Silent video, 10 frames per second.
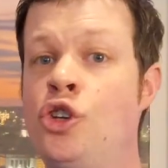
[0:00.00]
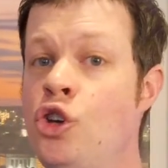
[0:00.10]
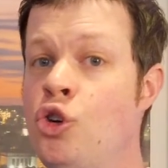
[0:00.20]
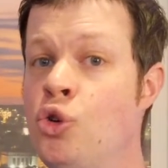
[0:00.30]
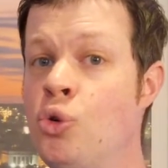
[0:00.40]

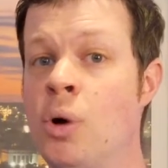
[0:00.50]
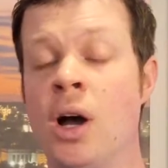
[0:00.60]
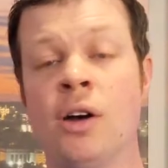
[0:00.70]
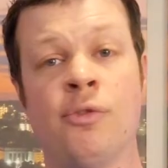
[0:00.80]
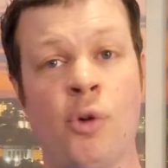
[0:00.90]
do
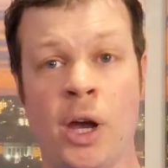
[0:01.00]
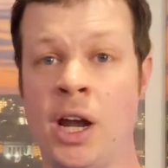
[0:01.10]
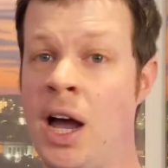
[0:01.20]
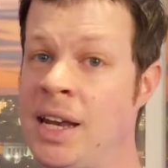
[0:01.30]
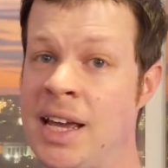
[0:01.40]

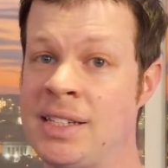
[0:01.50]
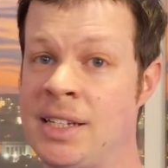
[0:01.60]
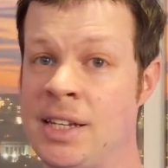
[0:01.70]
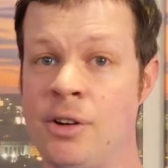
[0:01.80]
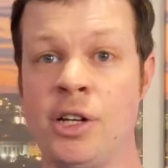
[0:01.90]
avoid
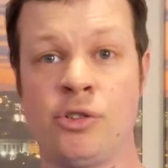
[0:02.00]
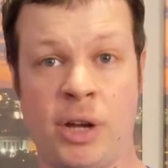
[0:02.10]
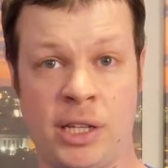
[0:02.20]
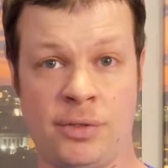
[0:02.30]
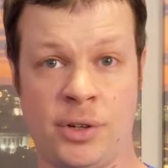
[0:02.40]
unnecessary
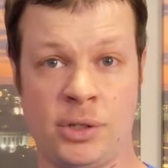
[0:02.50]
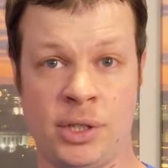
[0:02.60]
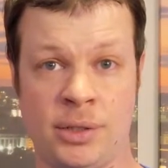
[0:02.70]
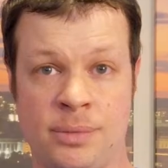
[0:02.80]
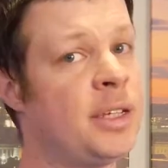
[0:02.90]

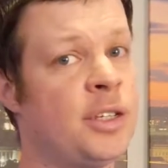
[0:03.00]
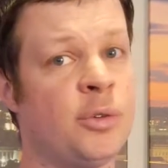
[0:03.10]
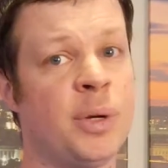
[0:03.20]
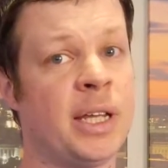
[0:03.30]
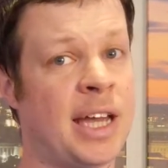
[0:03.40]
transfers. This is
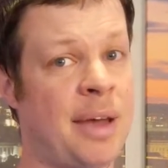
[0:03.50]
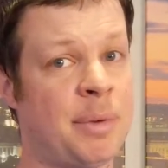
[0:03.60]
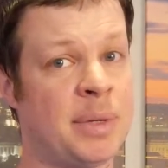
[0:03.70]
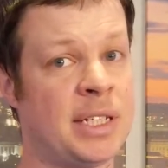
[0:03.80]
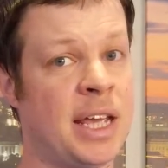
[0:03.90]
a really
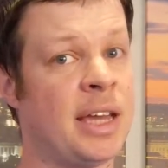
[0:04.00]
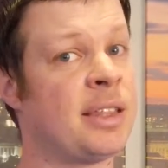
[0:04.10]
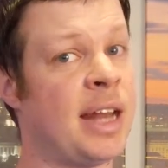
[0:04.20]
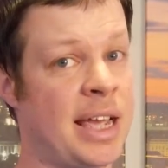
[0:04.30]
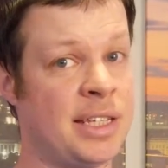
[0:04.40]
common
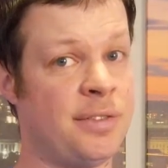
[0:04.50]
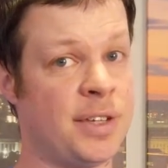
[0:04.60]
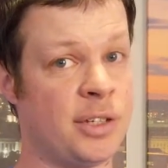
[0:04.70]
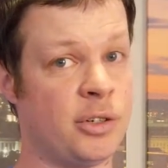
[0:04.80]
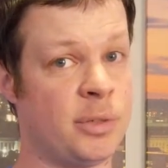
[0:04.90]
mistake that I see
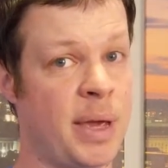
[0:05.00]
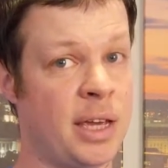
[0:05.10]
visitors